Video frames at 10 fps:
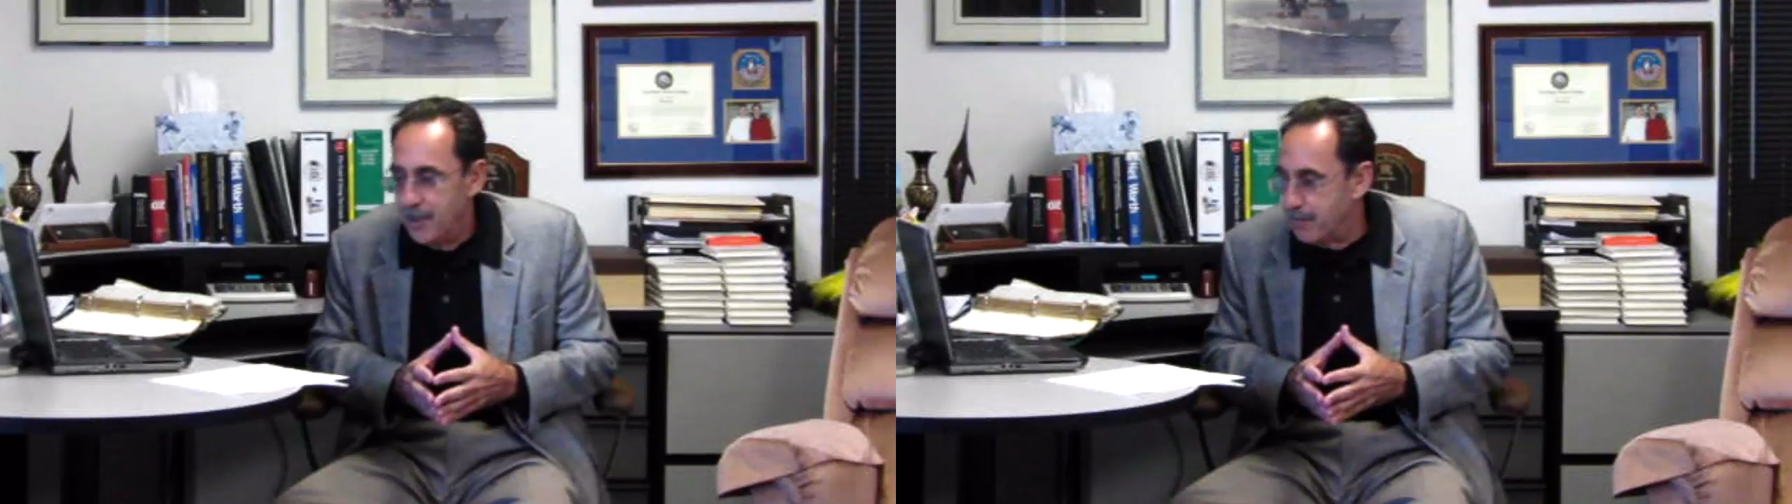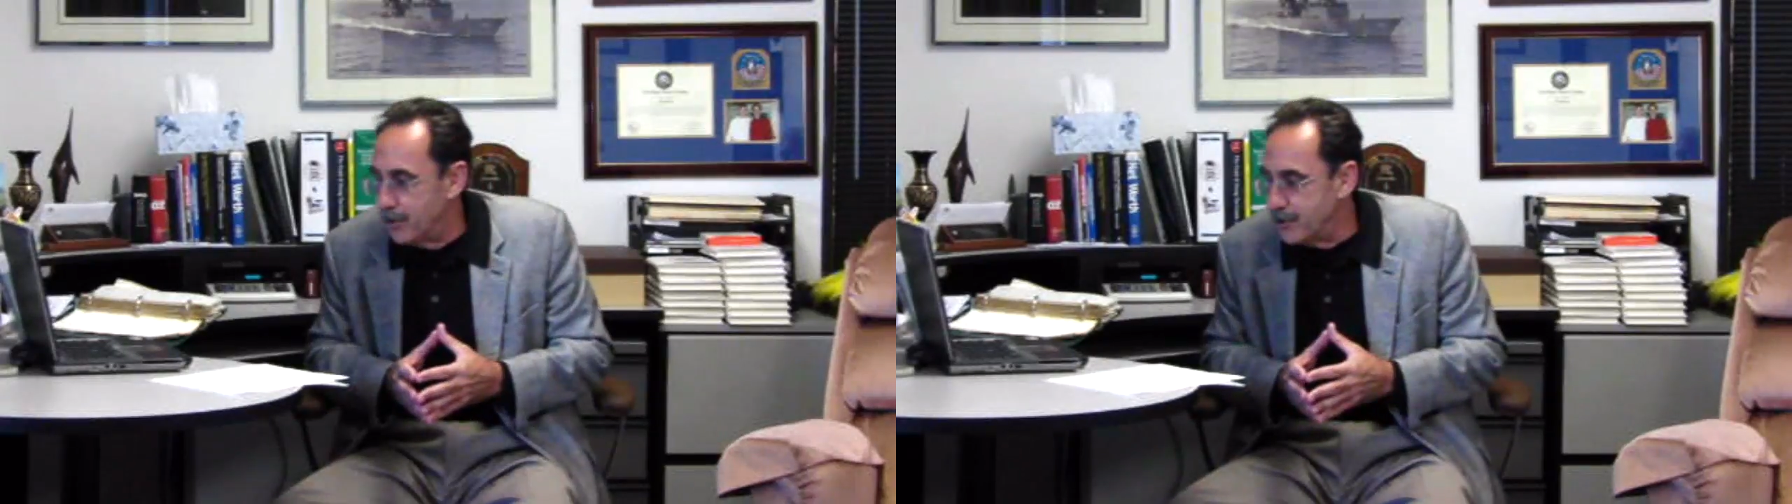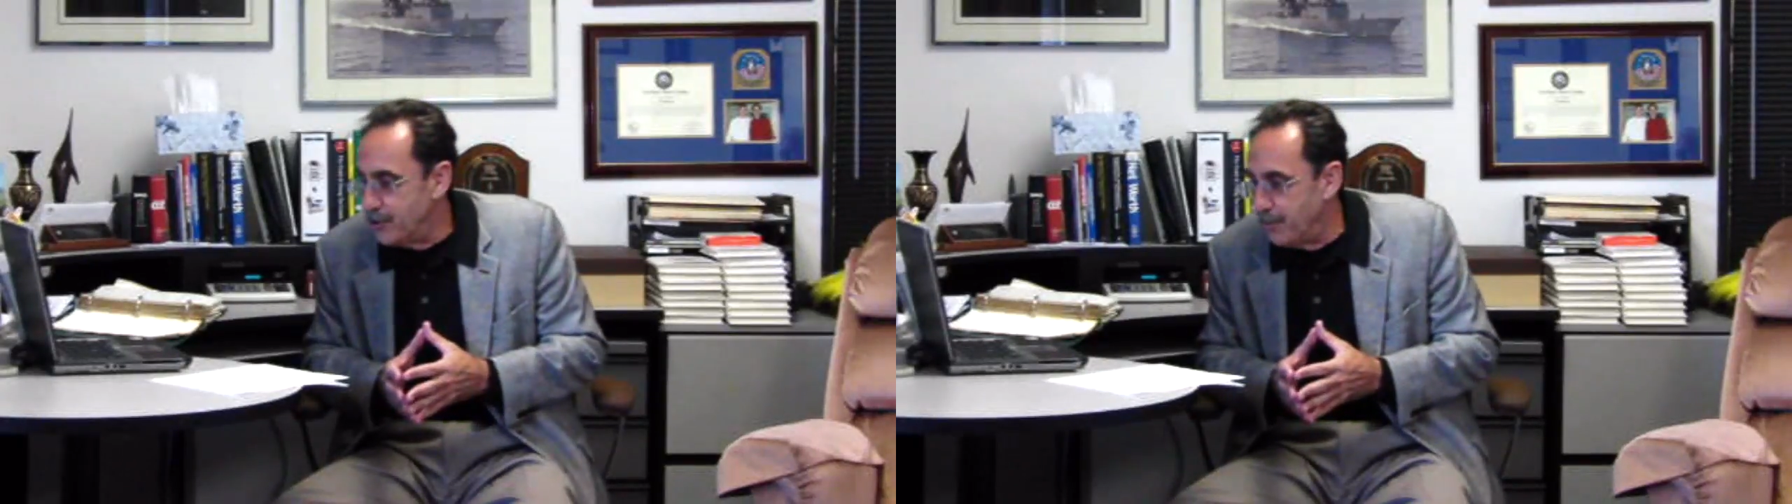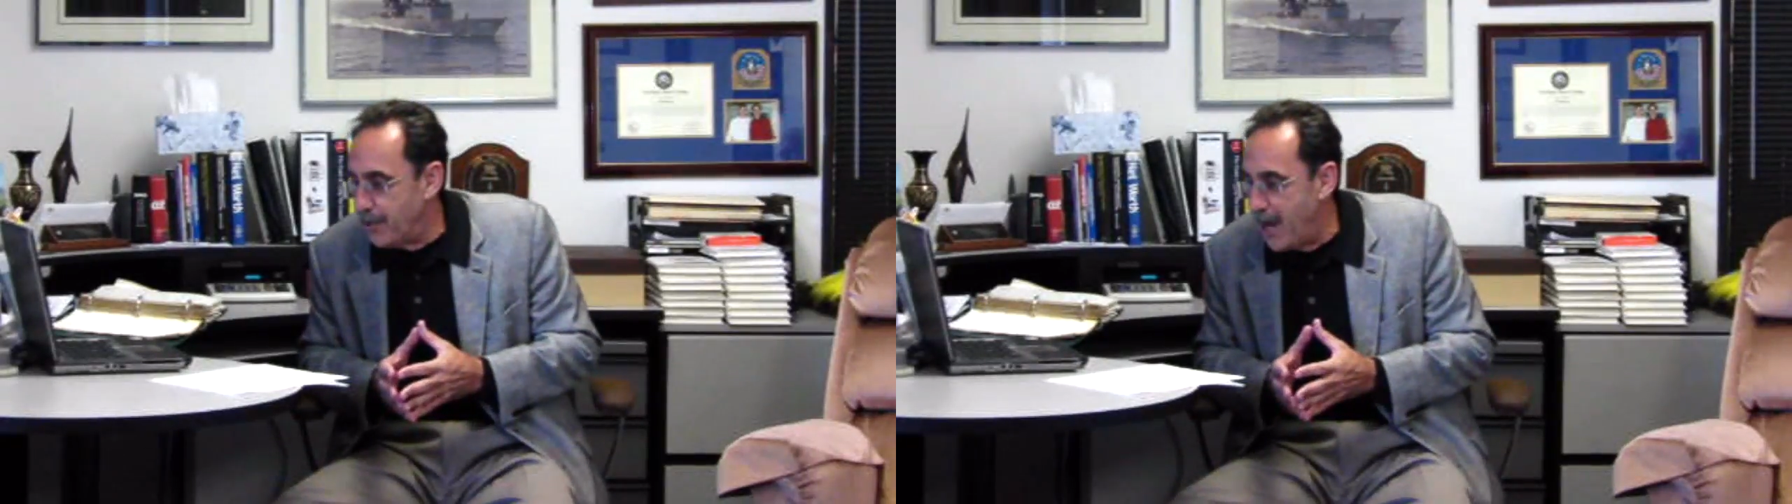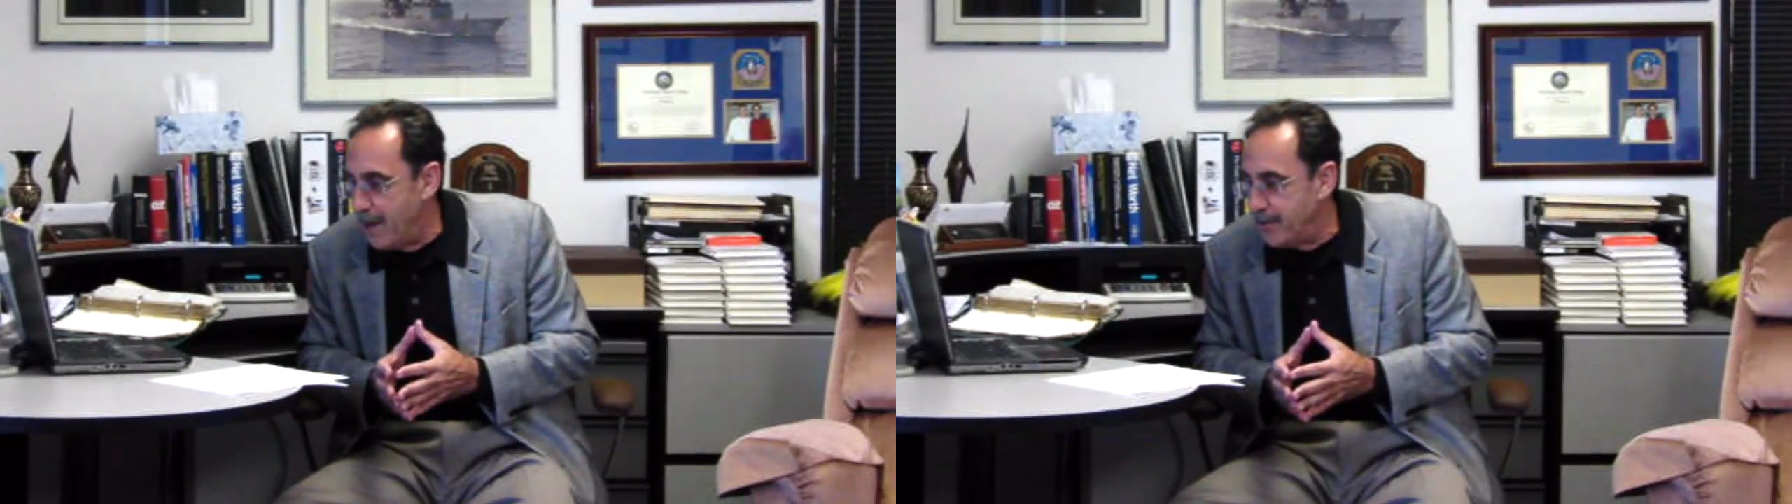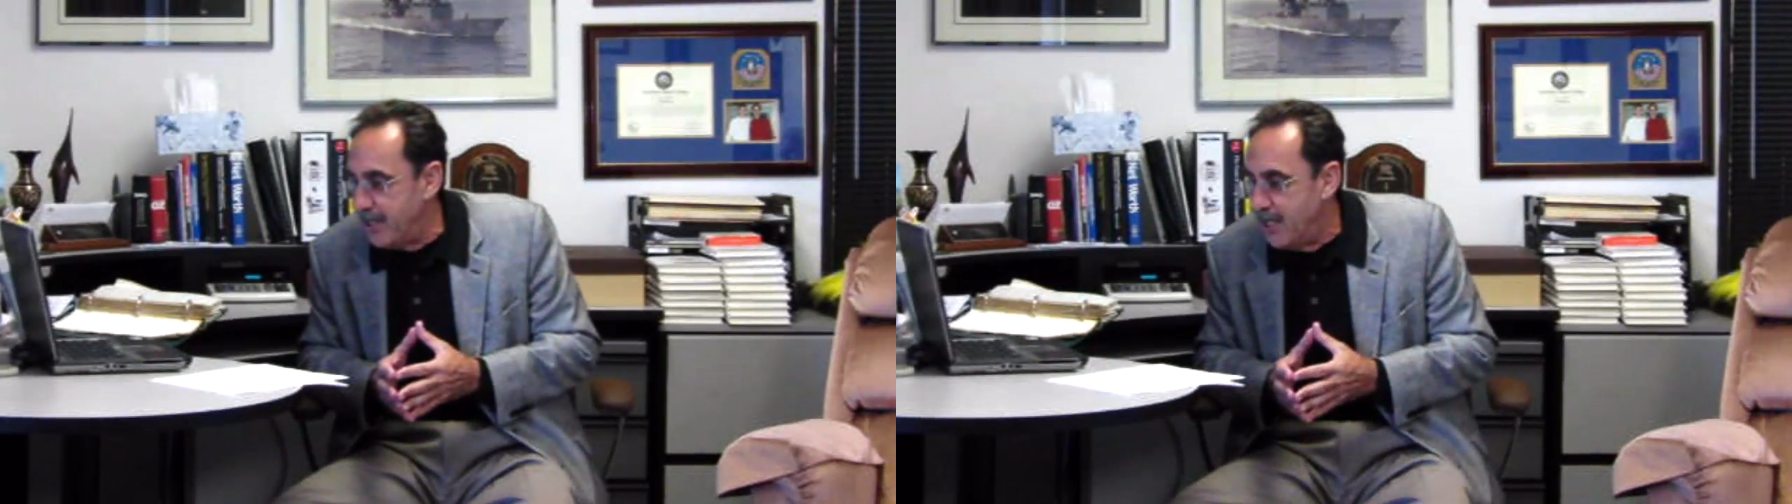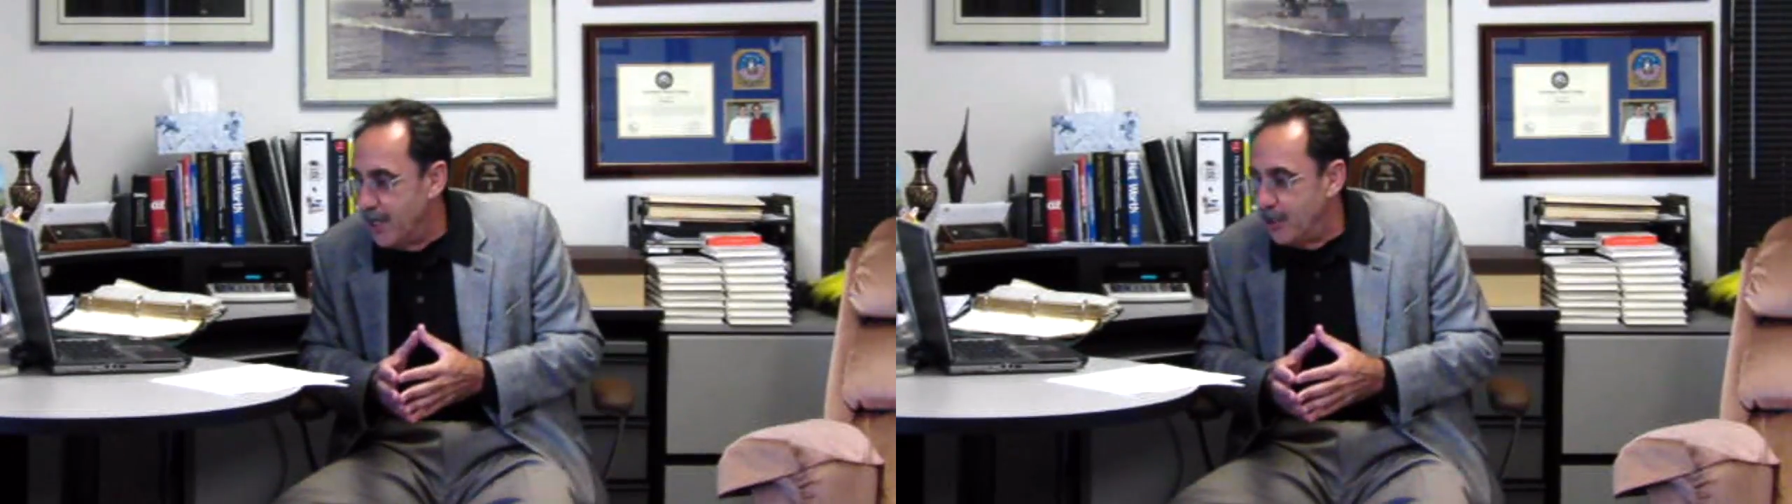personal property.